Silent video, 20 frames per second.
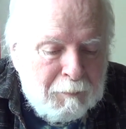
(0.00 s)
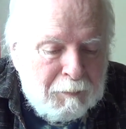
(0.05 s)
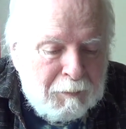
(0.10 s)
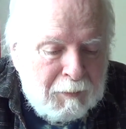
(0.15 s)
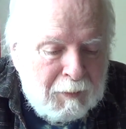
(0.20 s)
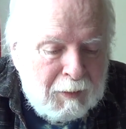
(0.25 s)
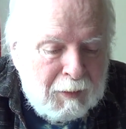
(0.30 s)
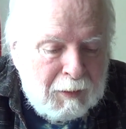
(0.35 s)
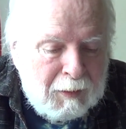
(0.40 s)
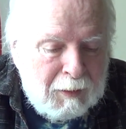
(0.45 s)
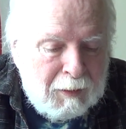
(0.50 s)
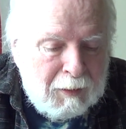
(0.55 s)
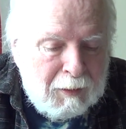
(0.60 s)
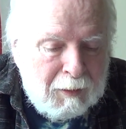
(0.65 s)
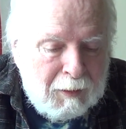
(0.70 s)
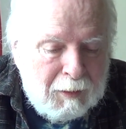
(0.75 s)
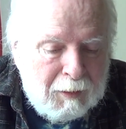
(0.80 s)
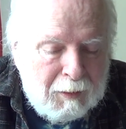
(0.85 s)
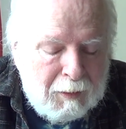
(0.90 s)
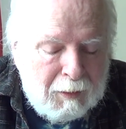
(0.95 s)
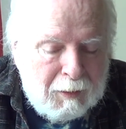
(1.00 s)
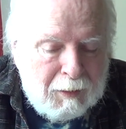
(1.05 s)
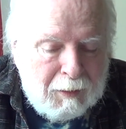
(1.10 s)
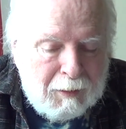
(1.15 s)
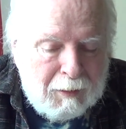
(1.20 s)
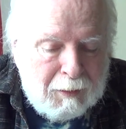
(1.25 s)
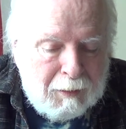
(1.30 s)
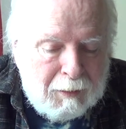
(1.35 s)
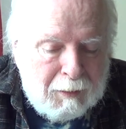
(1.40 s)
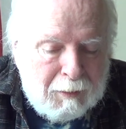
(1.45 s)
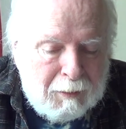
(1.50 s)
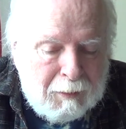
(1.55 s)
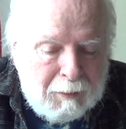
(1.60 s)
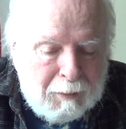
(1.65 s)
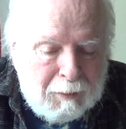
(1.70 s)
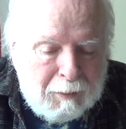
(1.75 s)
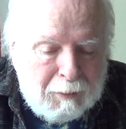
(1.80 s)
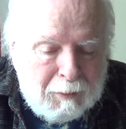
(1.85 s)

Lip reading: (silence)